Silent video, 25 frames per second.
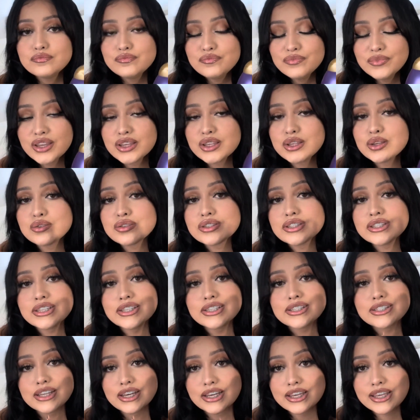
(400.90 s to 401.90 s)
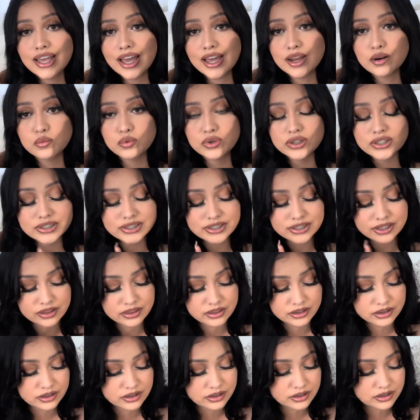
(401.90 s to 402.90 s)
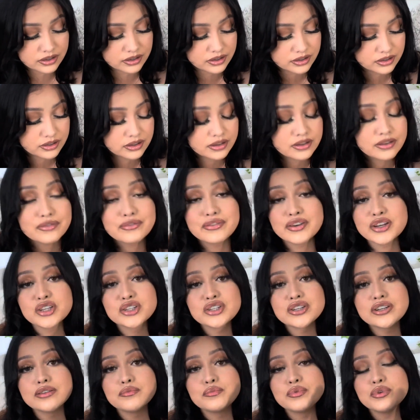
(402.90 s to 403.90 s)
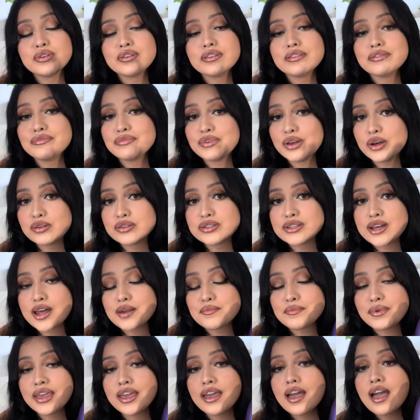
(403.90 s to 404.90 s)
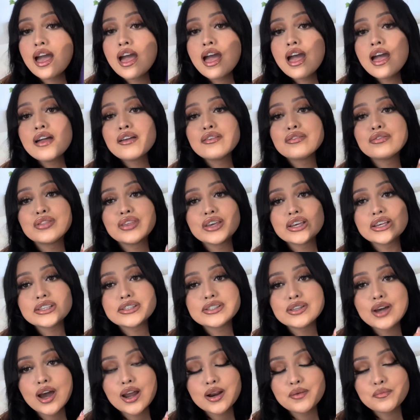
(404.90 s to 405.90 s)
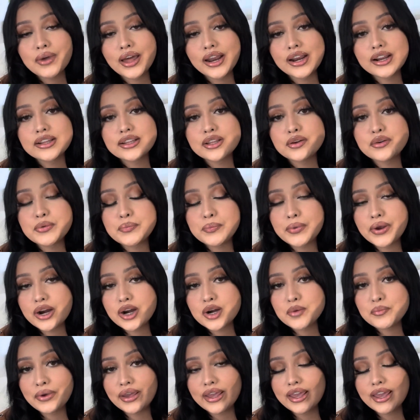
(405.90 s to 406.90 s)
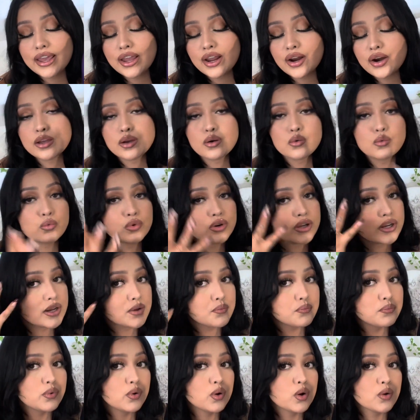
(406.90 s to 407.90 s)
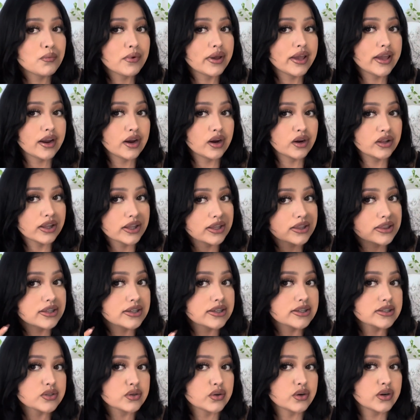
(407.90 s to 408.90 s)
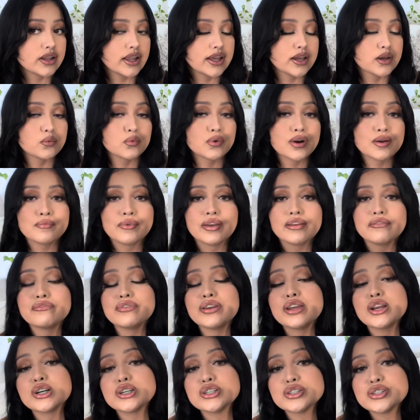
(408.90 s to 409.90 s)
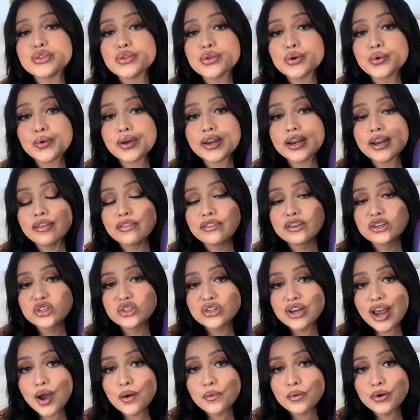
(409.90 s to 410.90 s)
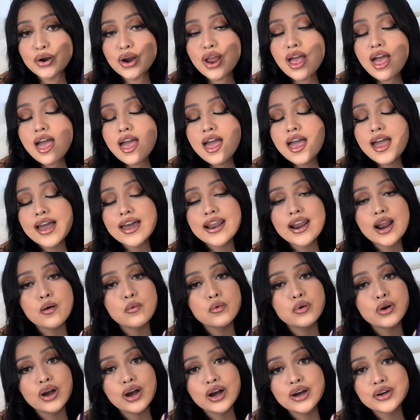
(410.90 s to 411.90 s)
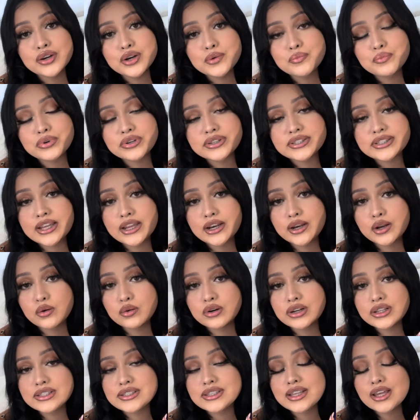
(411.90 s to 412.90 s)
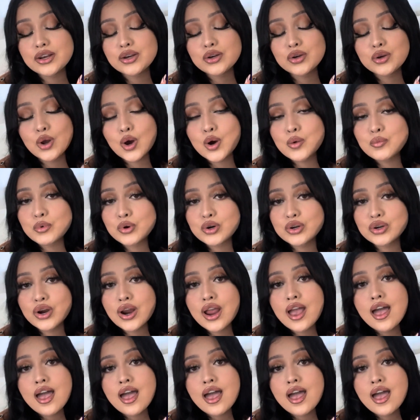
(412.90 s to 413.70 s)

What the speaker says: use this again, once the function of beauty failed on me, this automatically repaired my hair. Would pull my hair like this or like run my fingers through it in the shower, and I would 100% notice no more